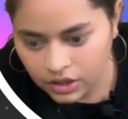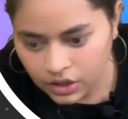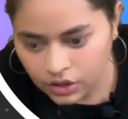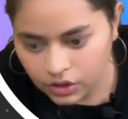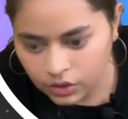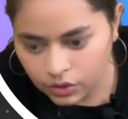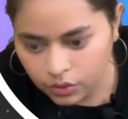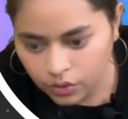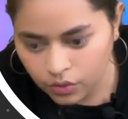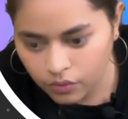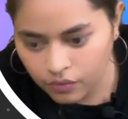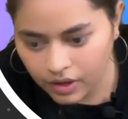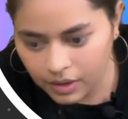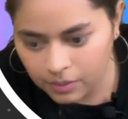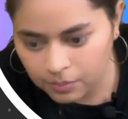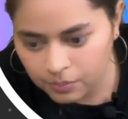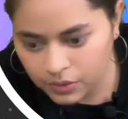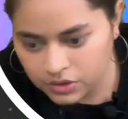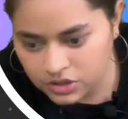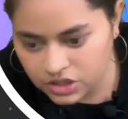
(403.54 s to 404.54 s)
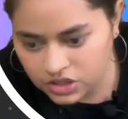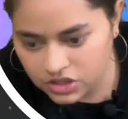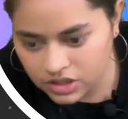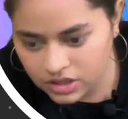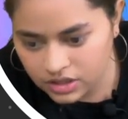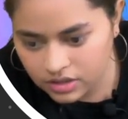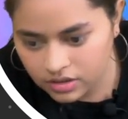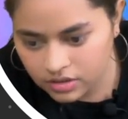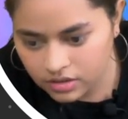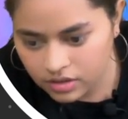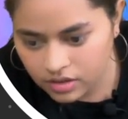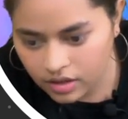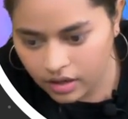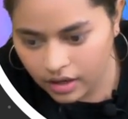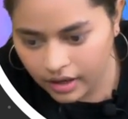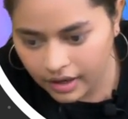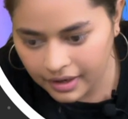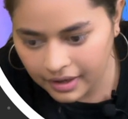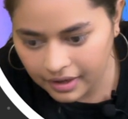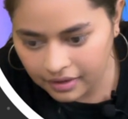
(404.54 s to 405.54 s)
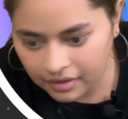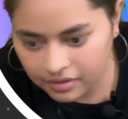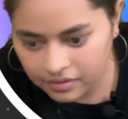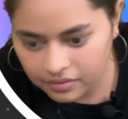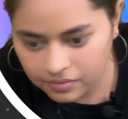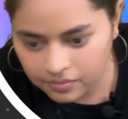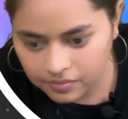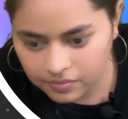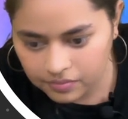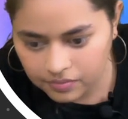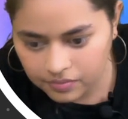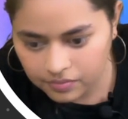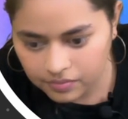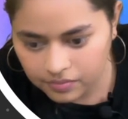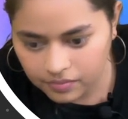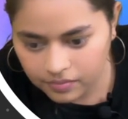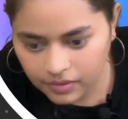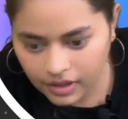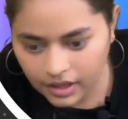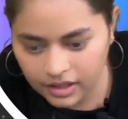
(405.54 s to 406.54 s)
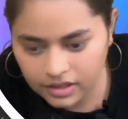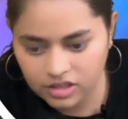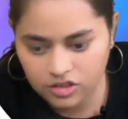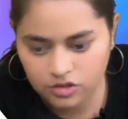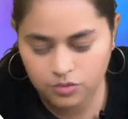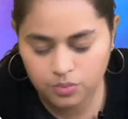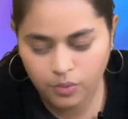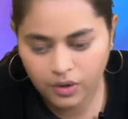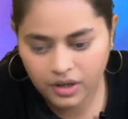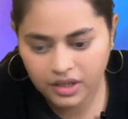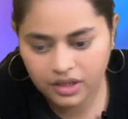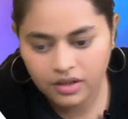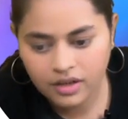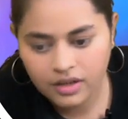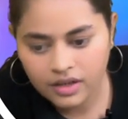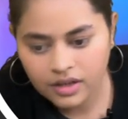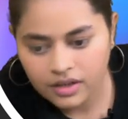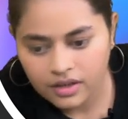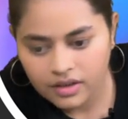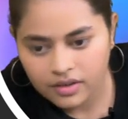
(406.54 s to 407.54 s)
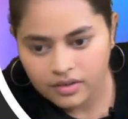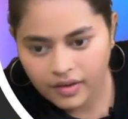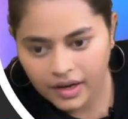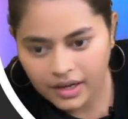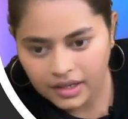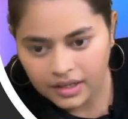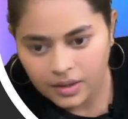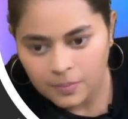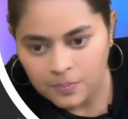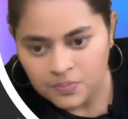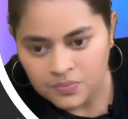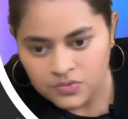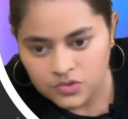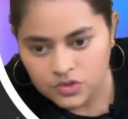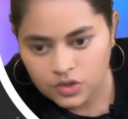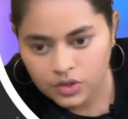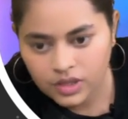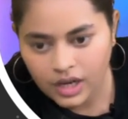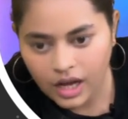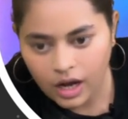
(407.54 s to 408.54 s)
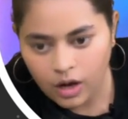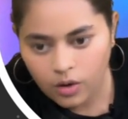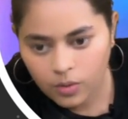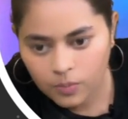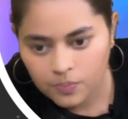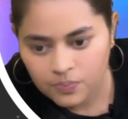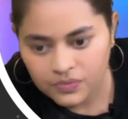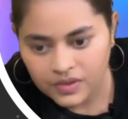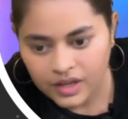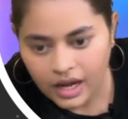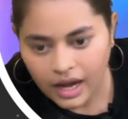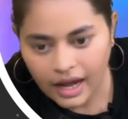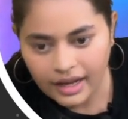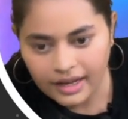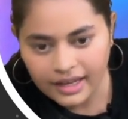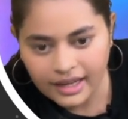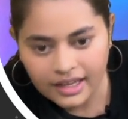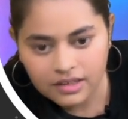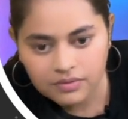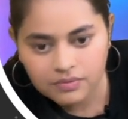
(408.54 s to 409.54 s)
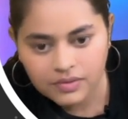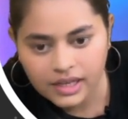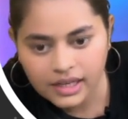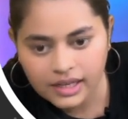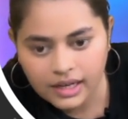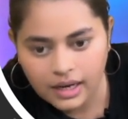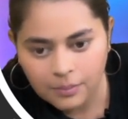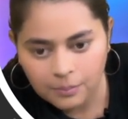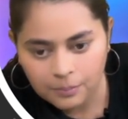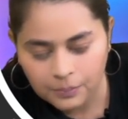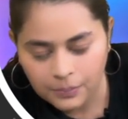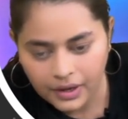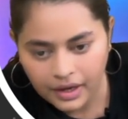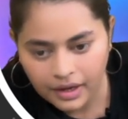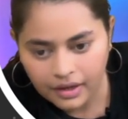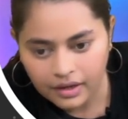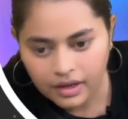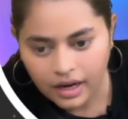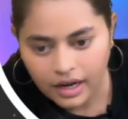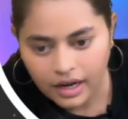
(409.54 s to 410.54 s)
to 1 position ahead at this point, right? So now again we'll compare